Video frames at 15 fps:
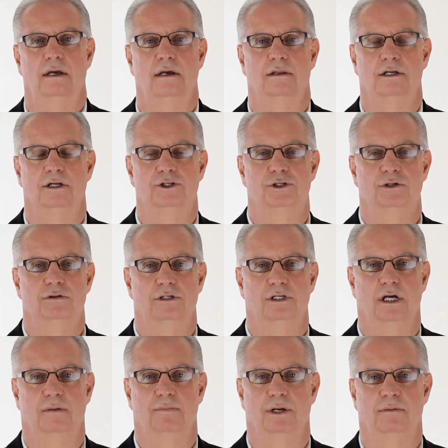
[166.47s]
the insurance
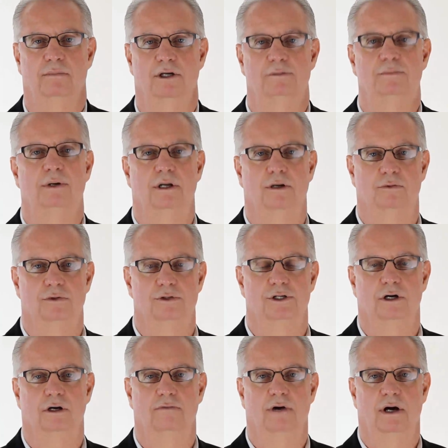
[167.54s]
company must put in
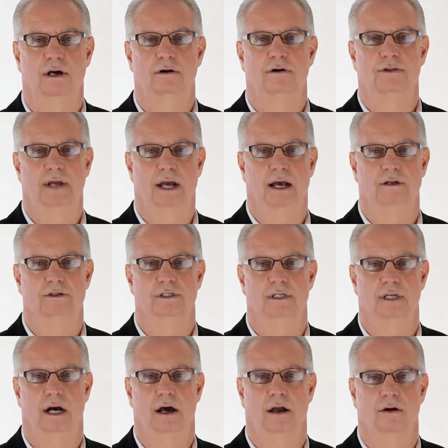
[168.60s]
reserve
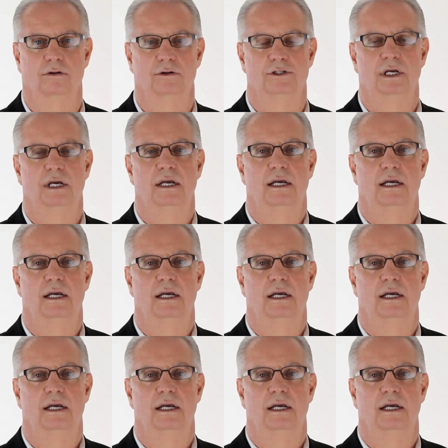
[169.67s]
$100,000